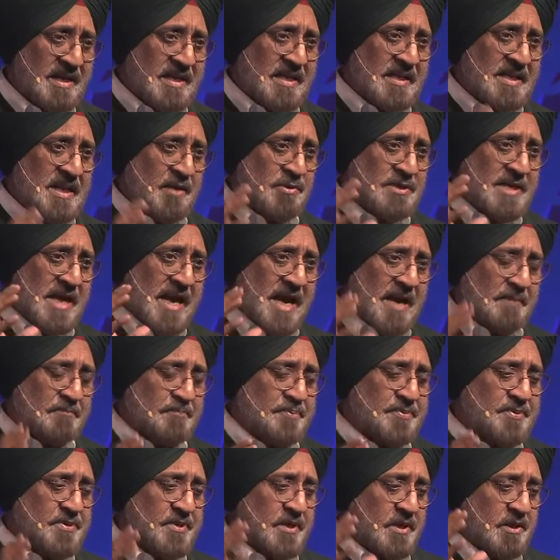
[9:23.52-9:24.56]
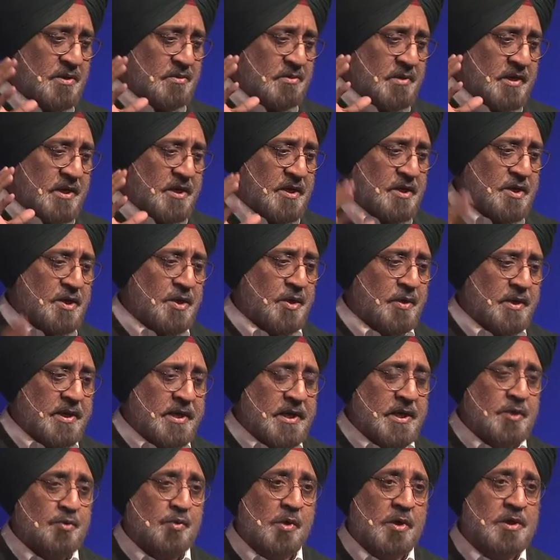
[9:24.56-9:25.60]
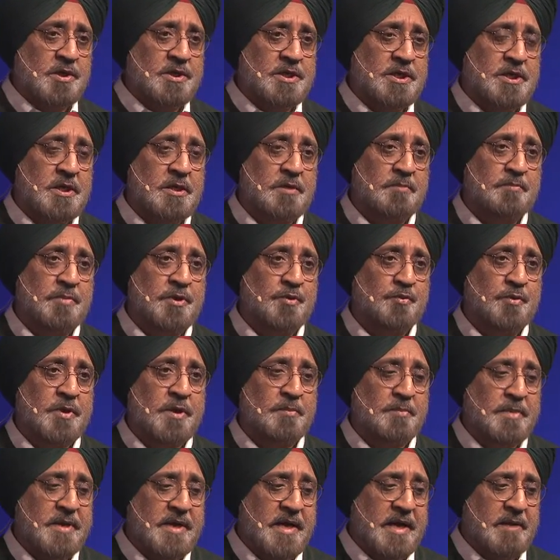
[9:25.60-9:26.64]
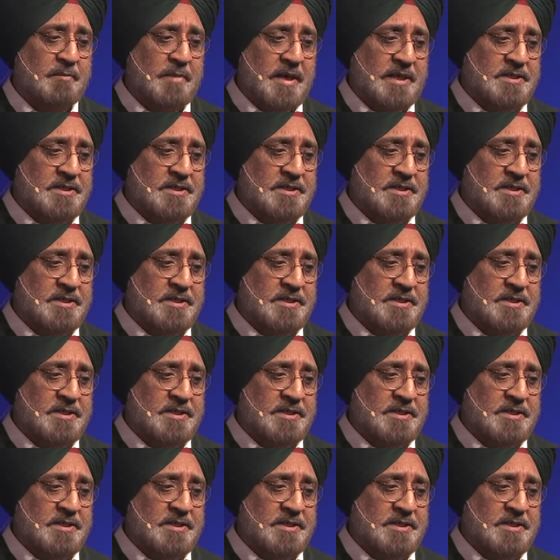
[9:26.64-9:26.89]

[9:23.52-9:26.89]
there was absolutely no inequality between me and my